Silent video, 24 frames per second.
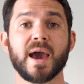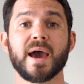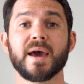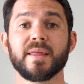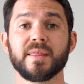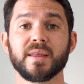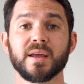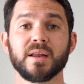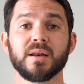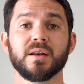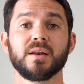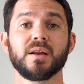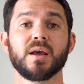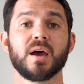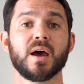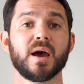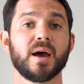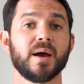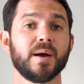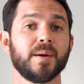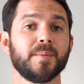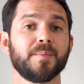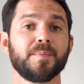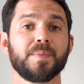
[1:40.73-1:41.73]
And
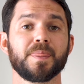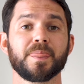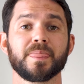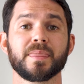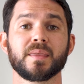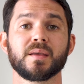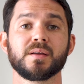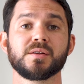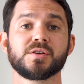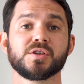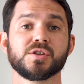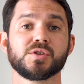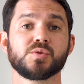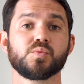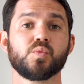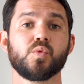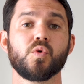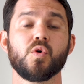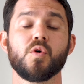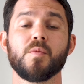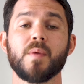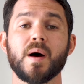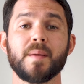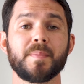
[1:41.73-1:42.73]
then just warm